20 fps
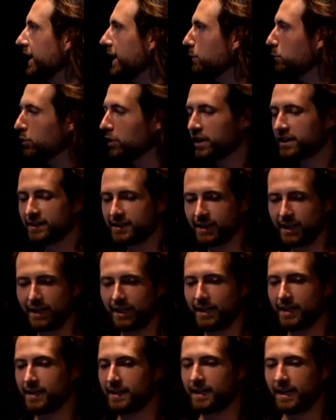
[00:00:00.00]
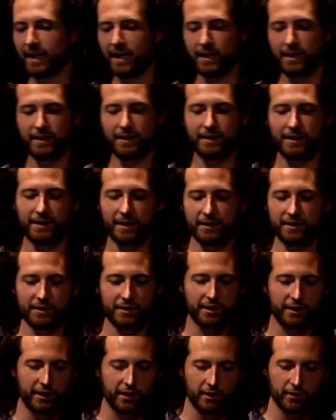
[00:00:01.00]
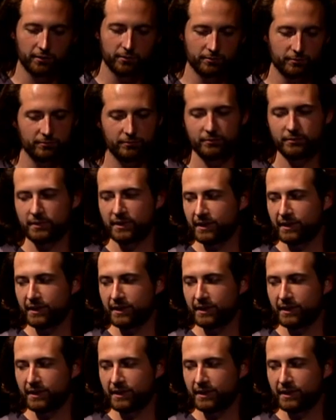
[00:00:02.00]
And we're excited that this year,